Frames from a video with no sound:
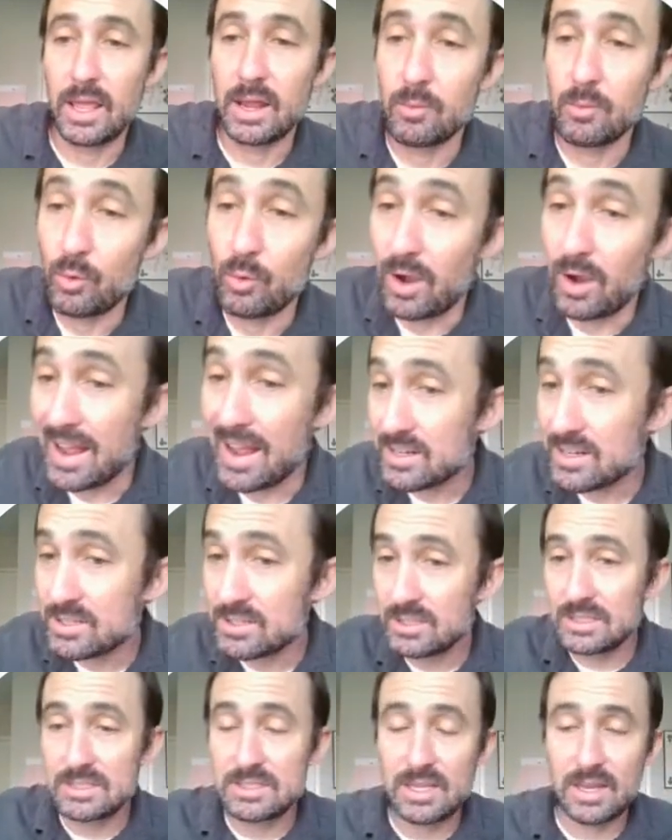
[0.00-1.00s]
and we're
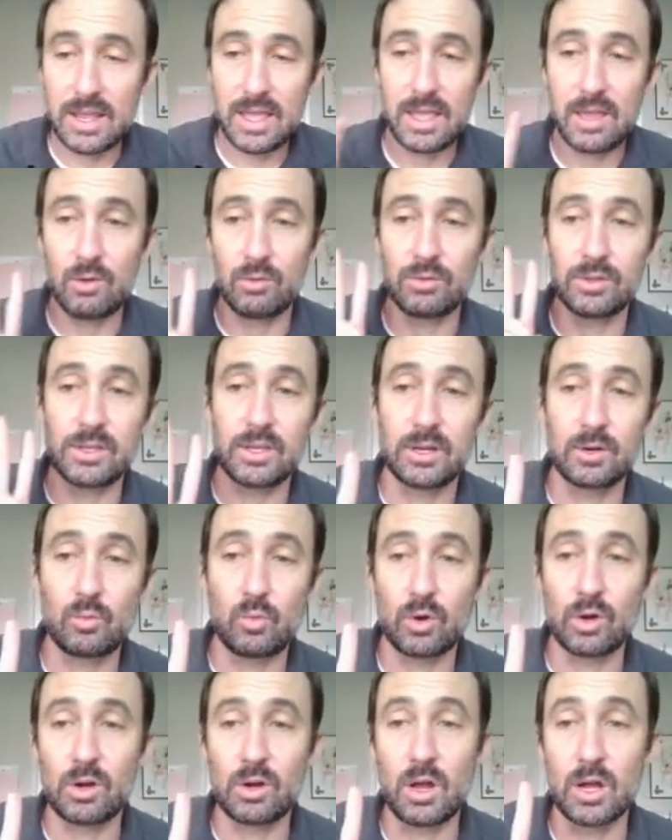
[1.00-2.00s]
actually today only going to
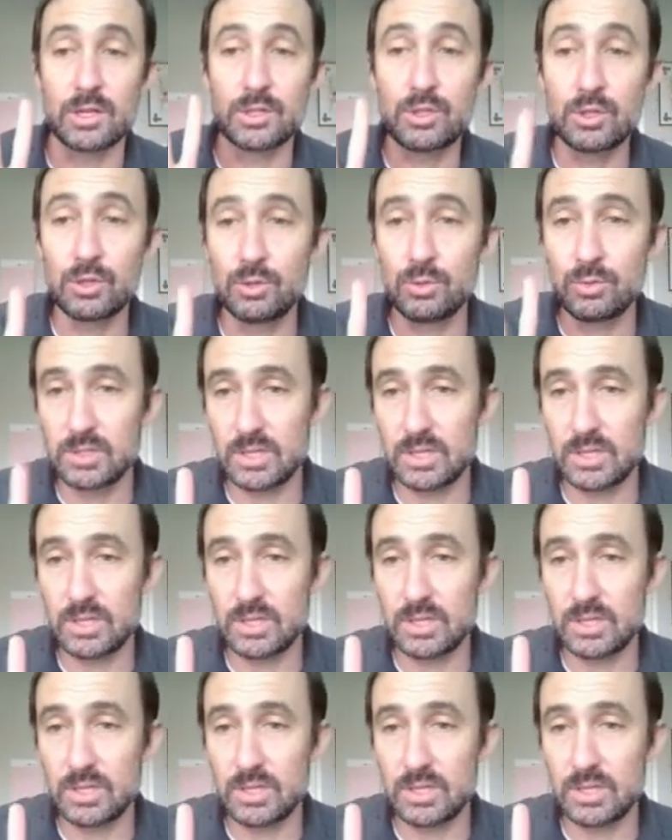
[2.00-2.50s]
work on two